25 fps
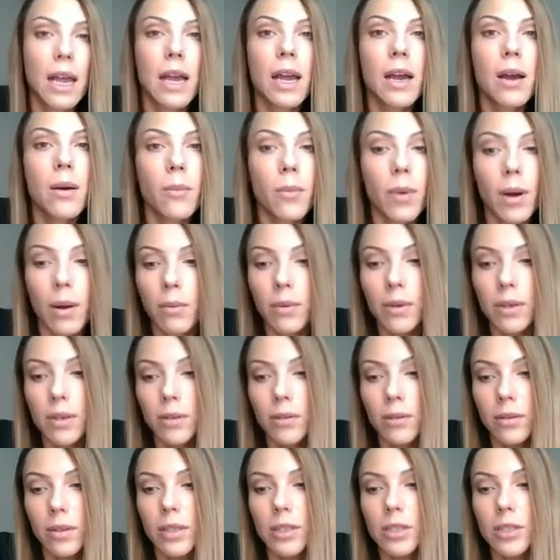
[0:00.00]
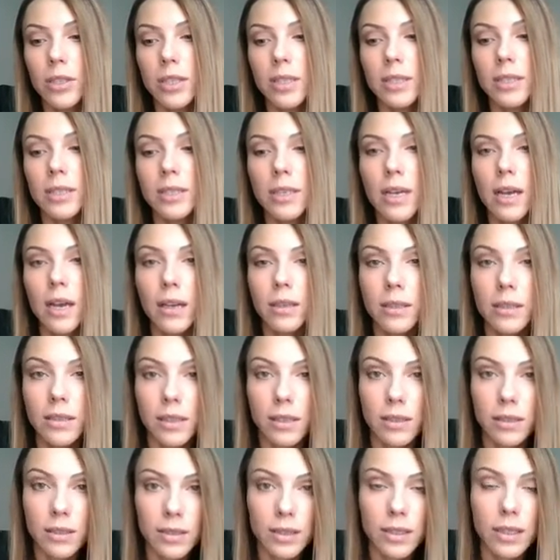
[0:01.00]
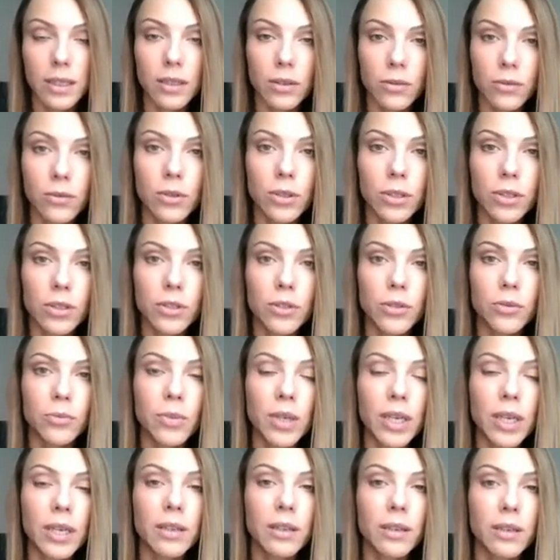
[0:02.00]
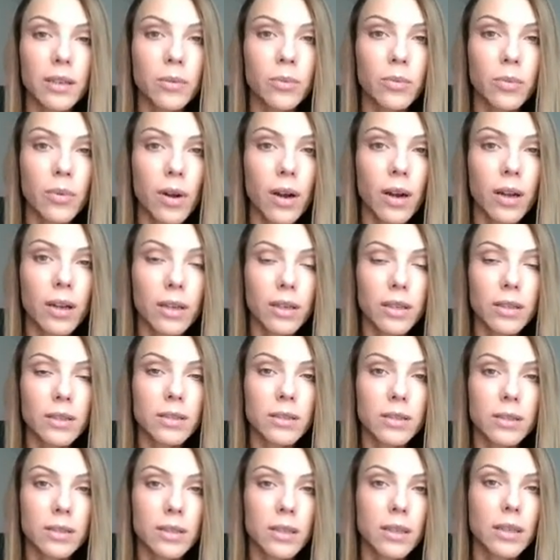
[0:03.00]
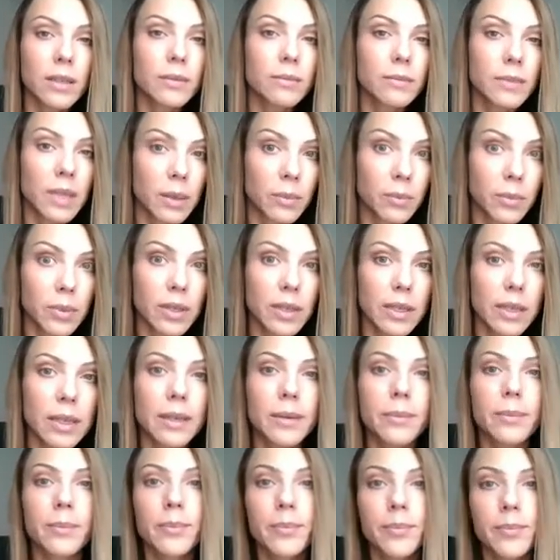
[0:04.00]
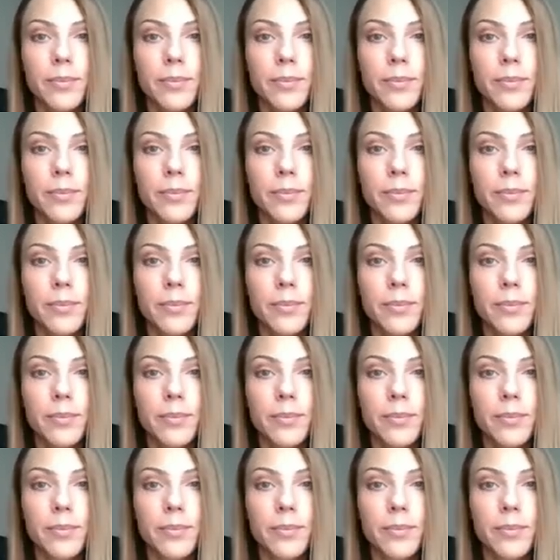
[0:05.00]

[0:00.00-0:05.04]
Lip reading: public relations tactics in order to make their products appealing.